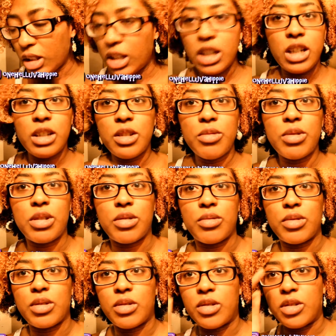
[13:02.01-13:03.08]
And I knew nothing
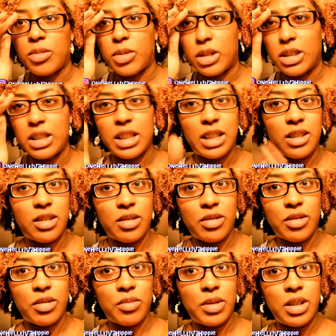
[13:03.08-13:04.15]
was going to harm us. It's like, as
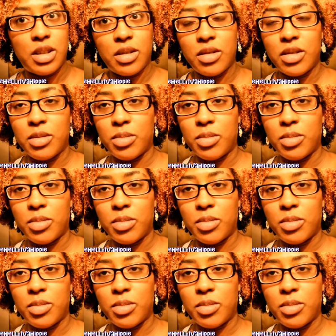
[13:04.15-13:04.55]
long as we tell the